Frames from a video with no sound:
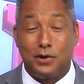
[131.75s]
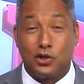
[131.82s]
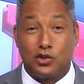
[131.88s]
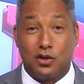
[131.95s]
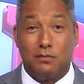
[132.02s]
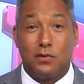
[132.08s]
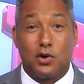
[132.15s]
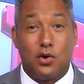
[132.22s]
And
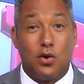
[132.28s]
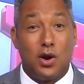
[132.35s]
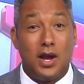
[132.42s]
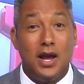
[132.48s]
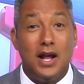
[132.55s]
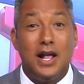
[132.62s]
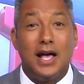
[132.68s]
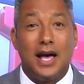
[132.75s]
Gerald McCoy,
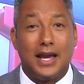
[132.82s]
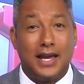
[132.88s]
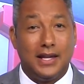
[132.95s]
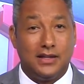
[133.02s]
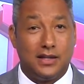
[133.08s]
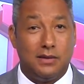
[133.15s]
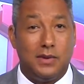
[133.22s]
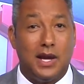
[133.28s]
again,
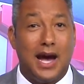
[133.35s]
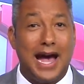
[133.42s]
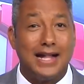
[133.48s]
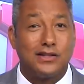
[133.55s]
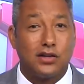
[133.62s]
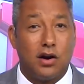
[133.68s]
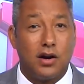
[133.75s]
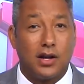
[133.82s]
he's going to be a
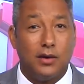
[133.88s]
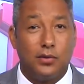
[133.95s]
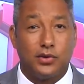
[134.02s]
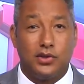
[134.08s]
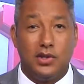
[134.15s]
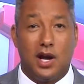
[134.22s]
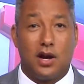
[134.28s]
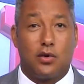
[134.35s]
hot target. We'll
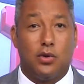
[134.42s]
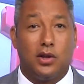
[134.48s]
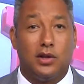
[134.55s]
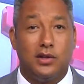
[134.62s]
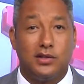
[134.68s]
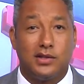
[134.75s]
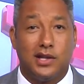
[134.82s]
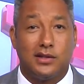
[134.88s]
see how quickly
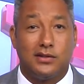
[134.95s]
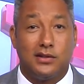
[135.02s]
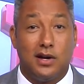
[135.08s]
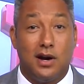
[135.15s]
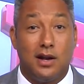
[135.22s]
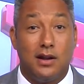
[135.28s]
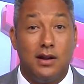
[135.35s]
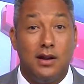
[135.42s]
this gets
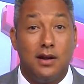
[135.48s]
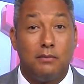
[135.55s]
done.